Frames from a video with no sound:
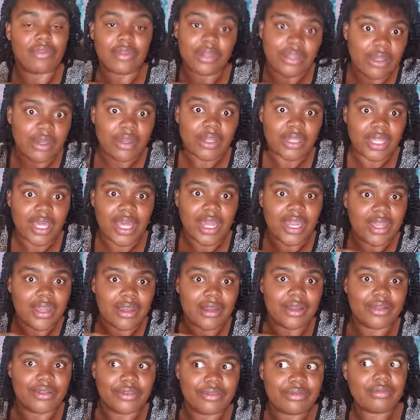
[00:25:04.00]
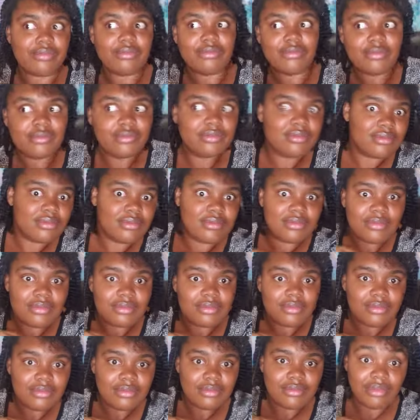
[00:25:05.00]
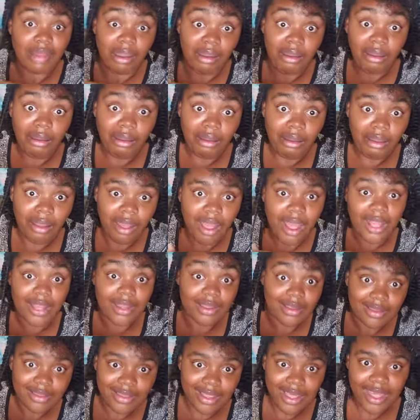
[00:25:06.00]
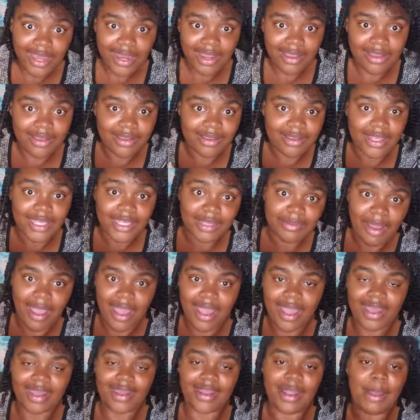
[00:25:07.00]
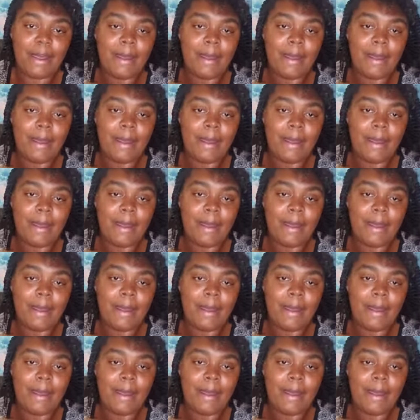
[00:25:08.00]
looked at it because, duh, I looked at it. It's mine.